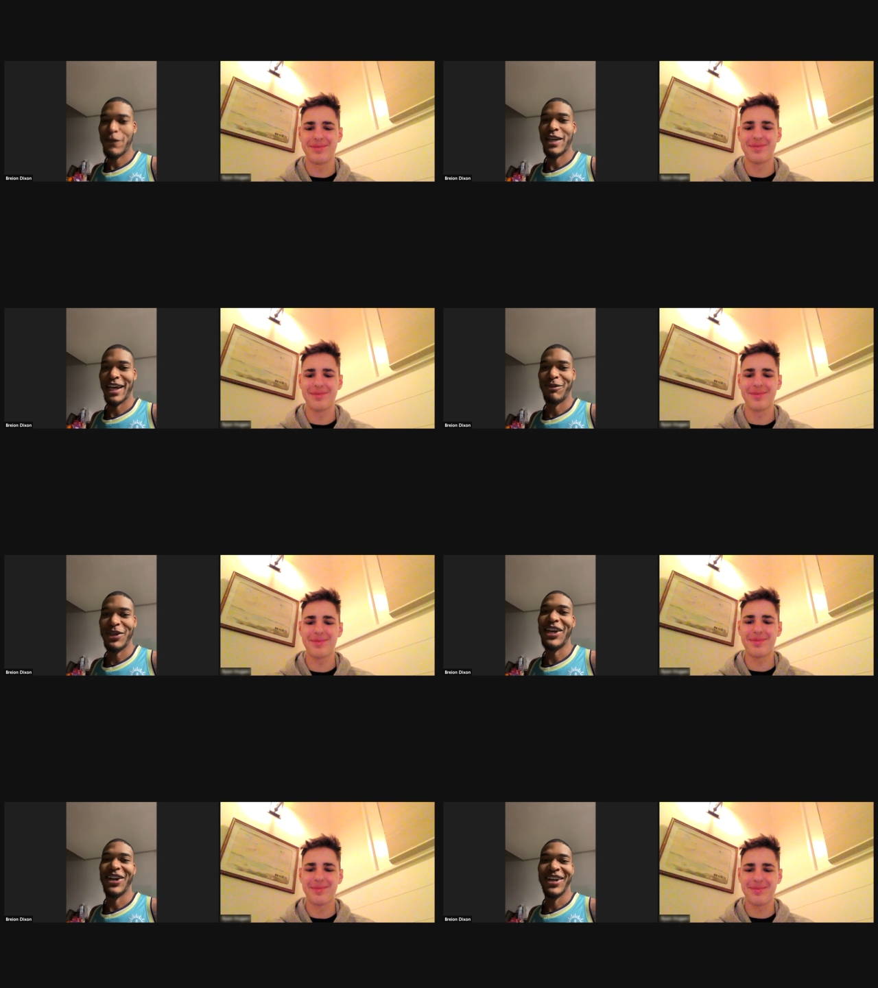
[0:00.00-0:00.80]
Speaker 1: yeah, we
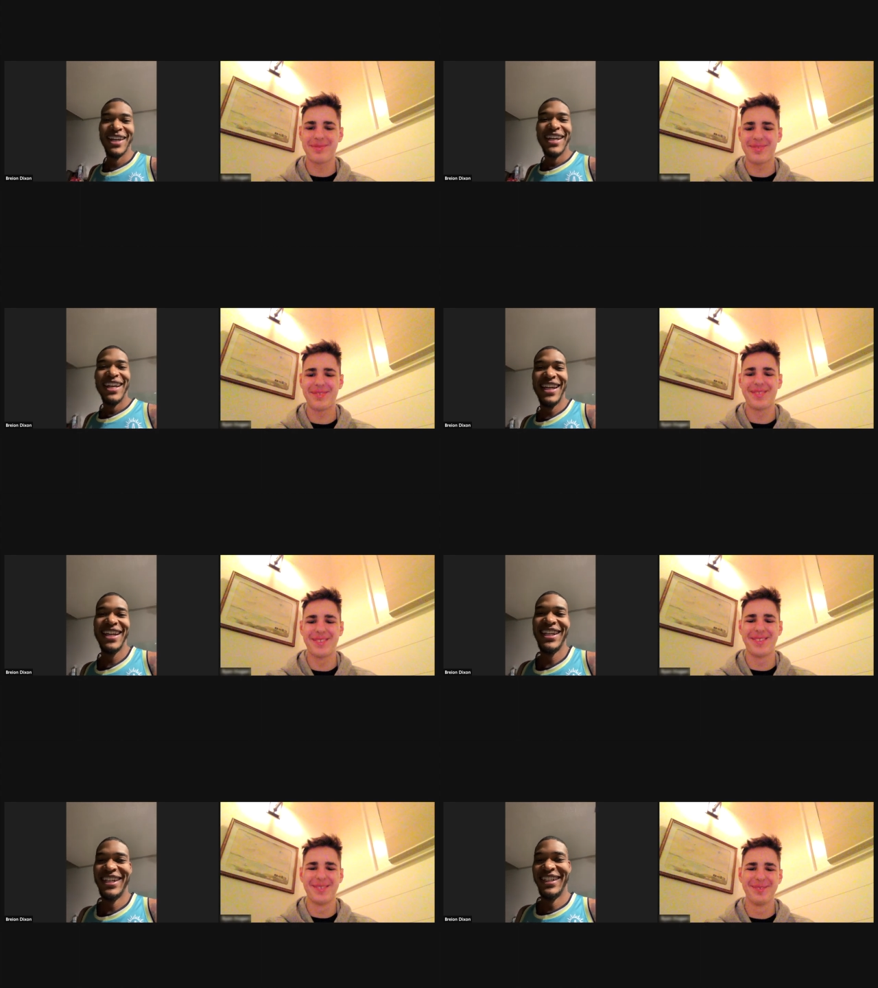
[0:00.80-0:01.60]
here.
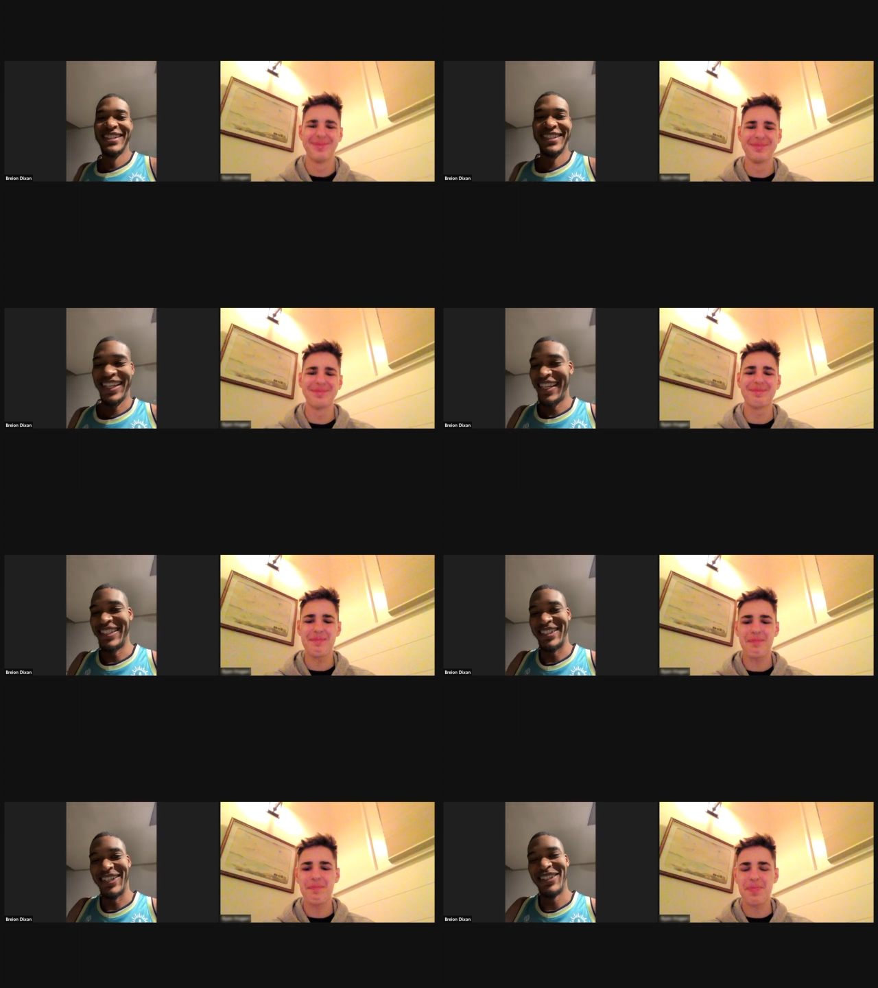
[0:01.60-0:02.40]
You know what I'm saying?
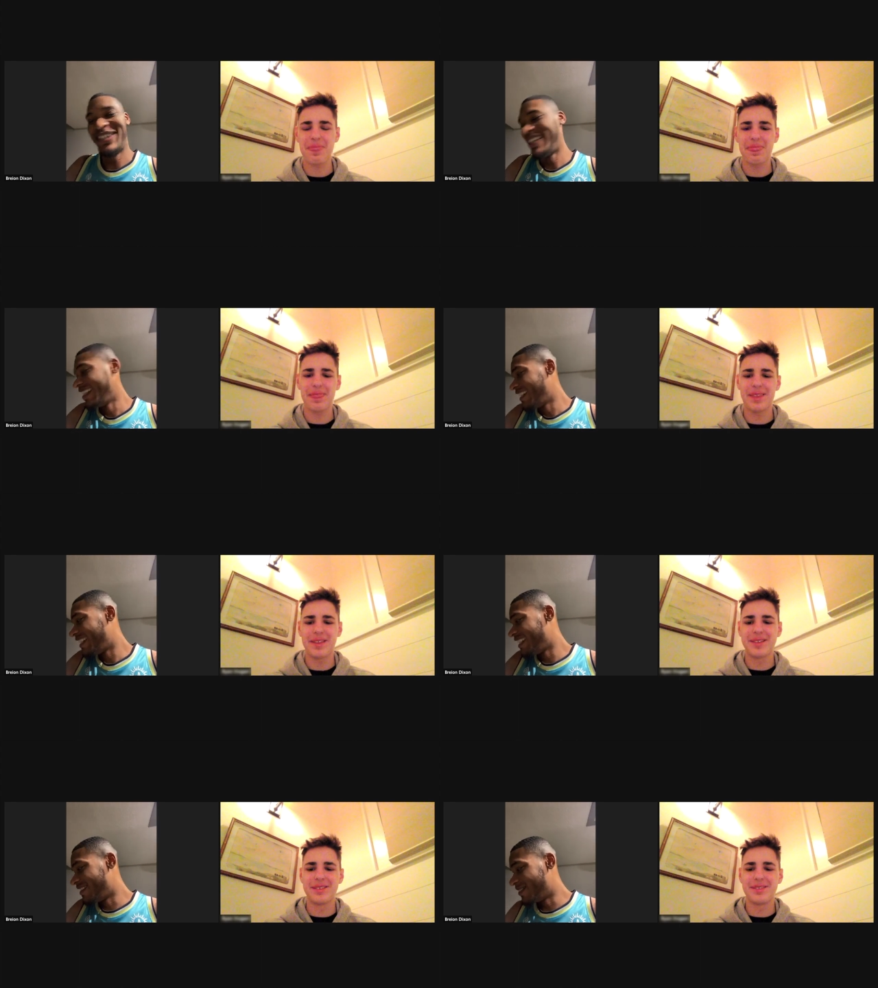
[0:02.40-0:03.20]
So
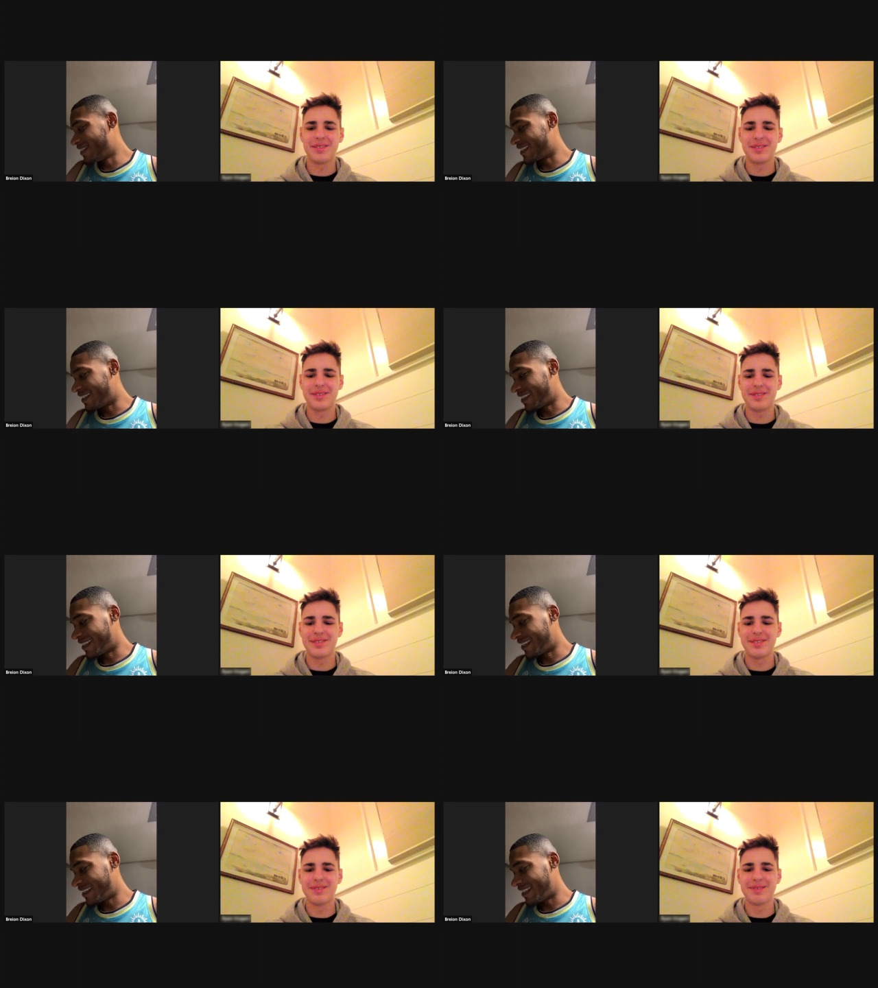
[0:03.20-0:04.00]
it was,
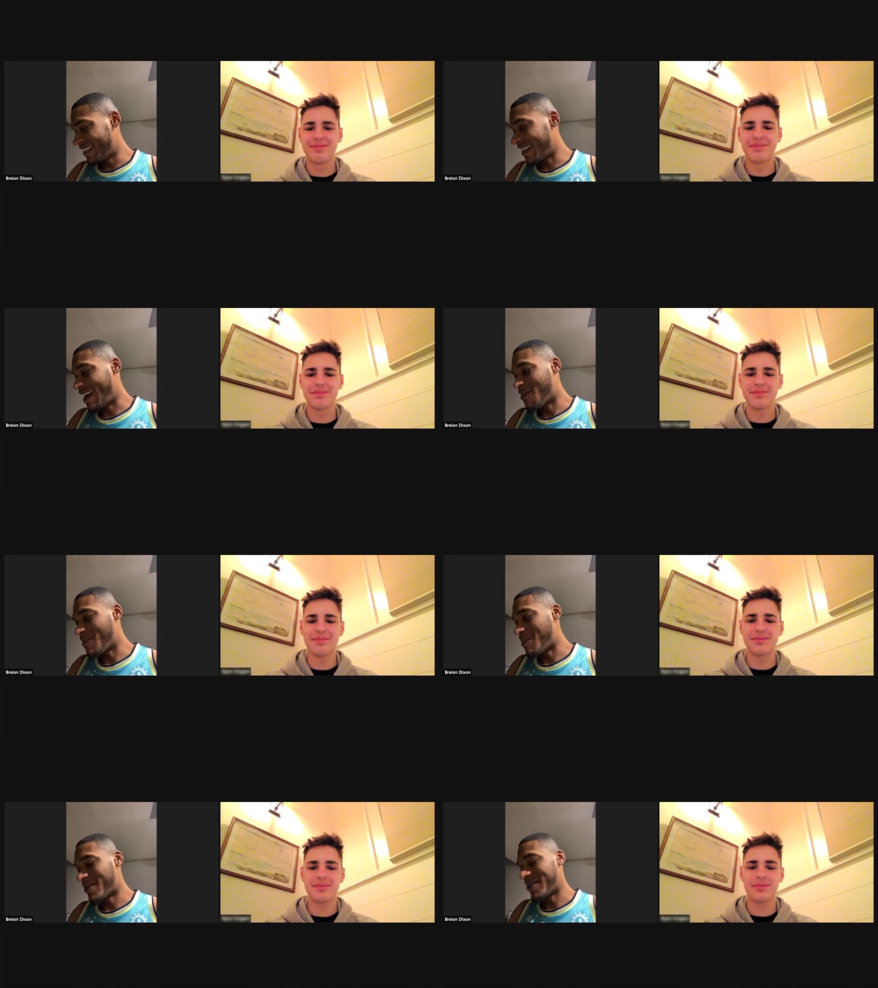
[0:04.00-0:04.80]
uh, yeah, I
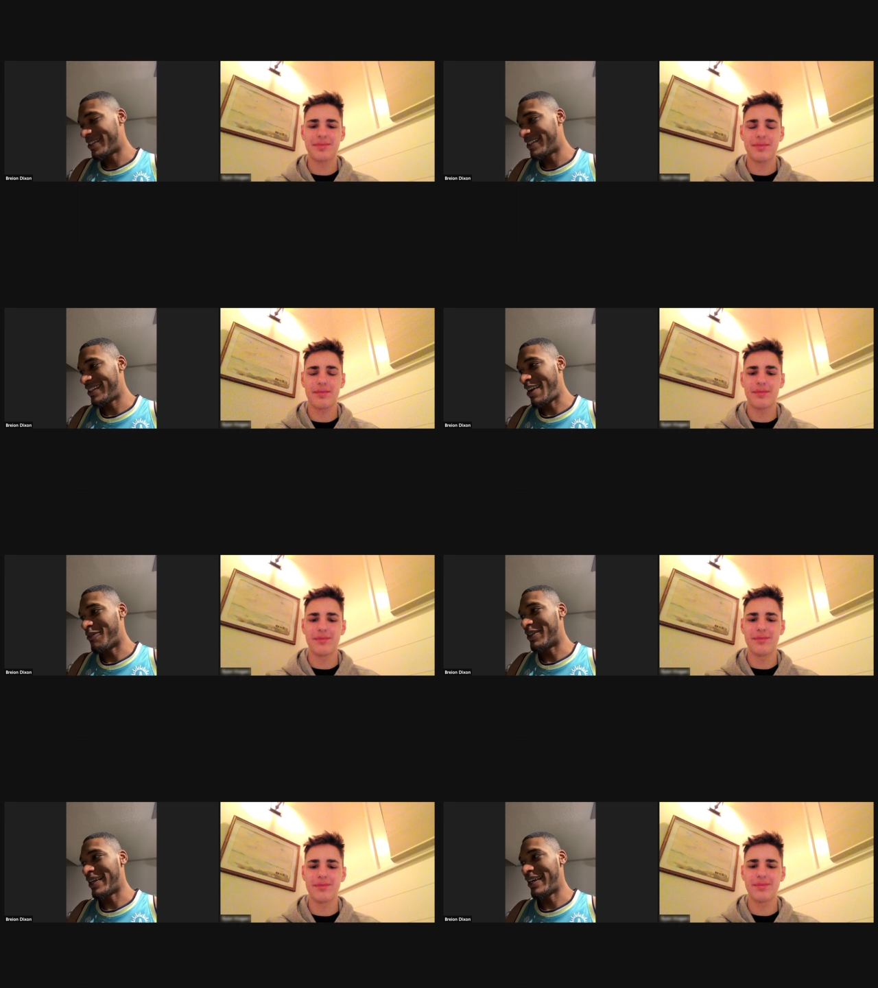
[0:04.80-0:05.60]
remember
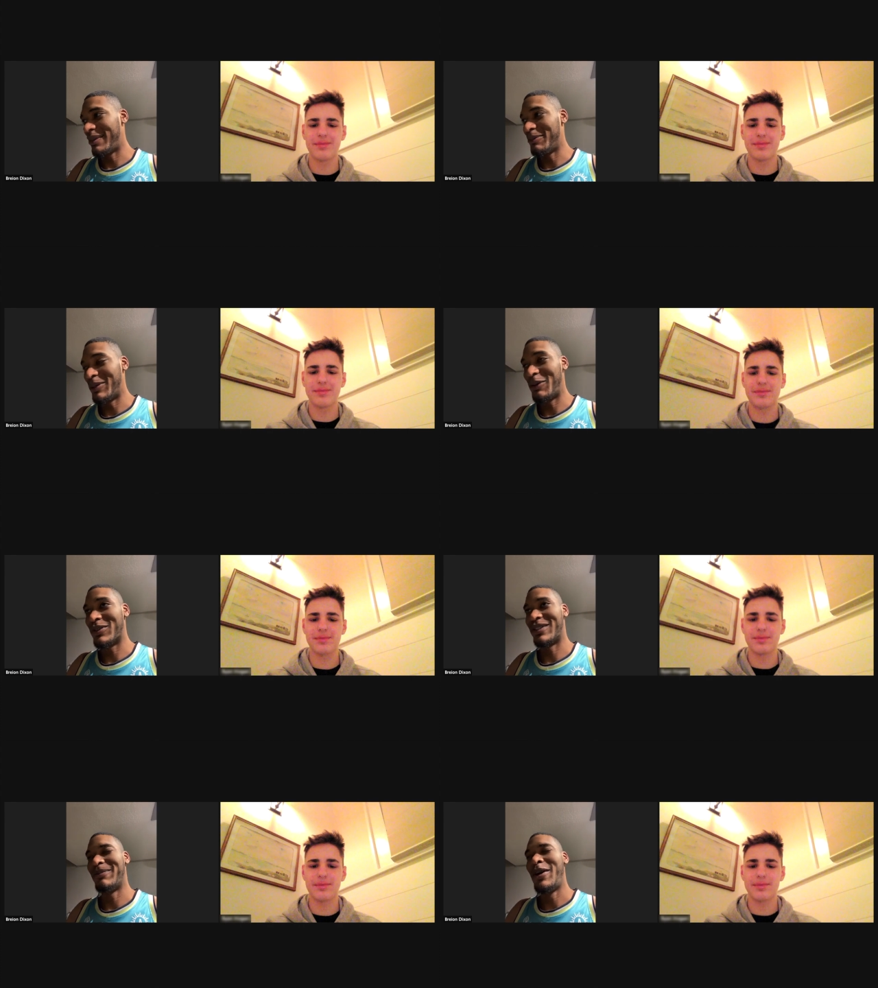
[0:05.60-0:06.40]
everything. But it
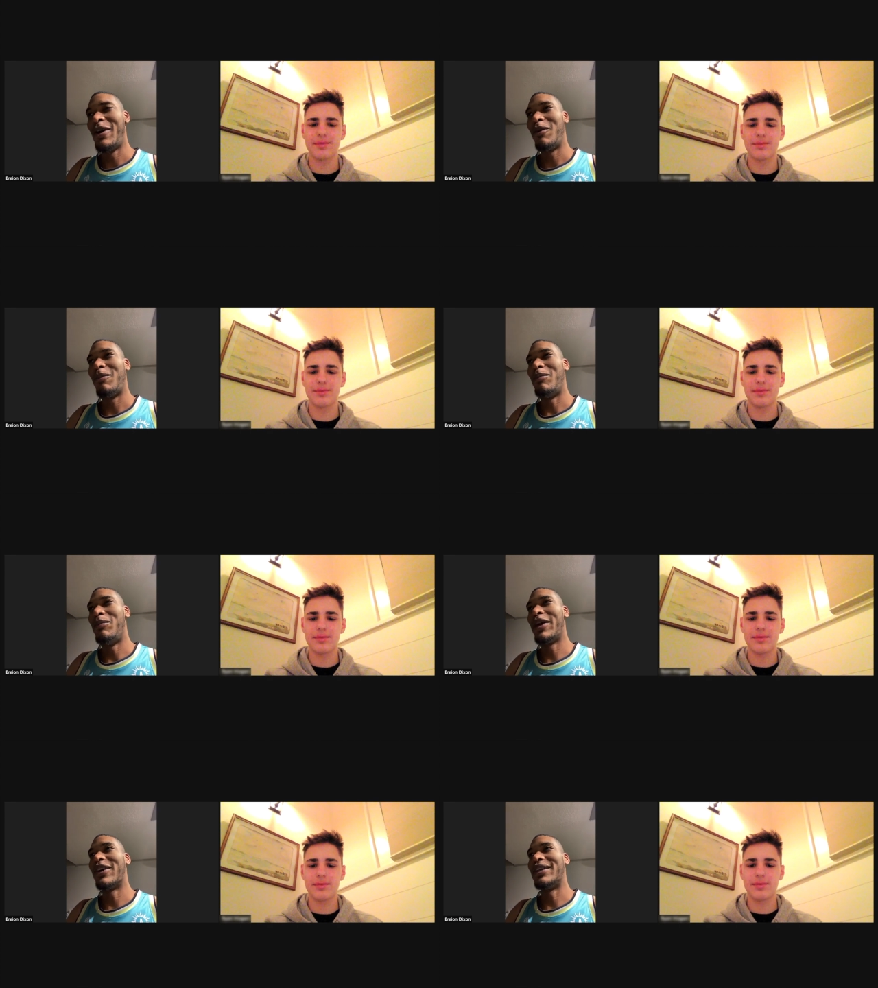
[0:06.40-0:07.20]
was a
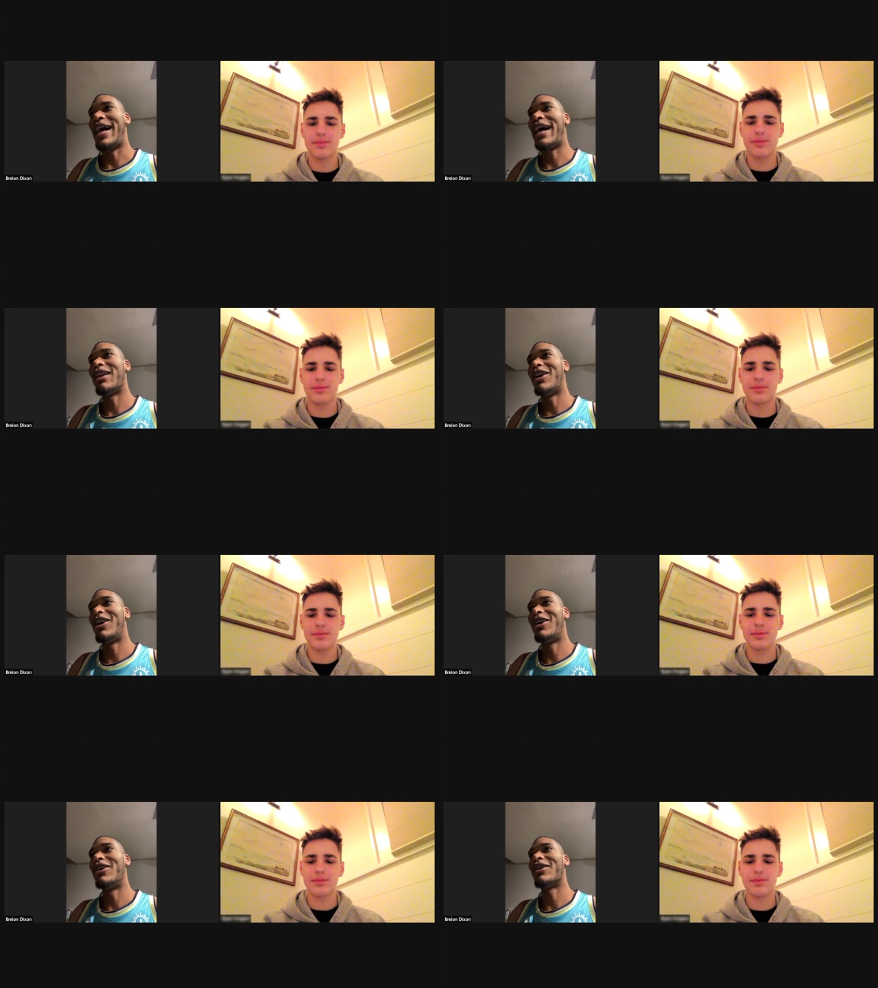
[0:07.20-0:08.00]
bigger
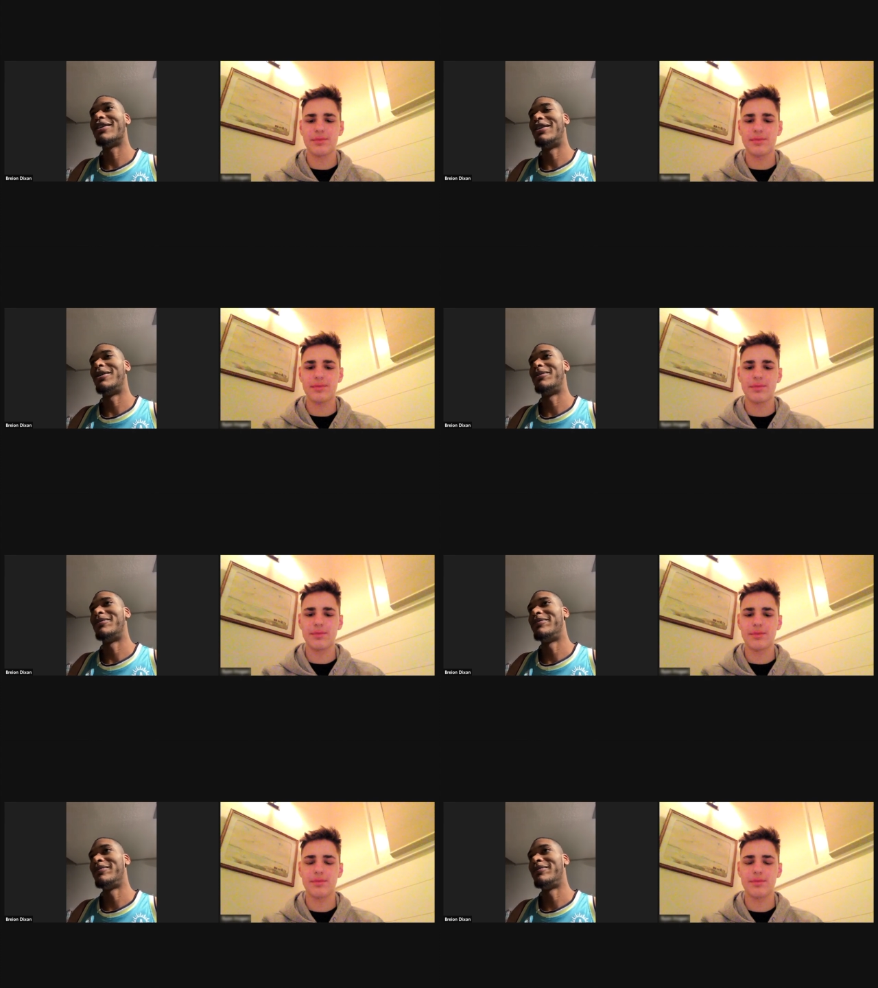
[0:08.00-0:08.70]
dialogue. Um,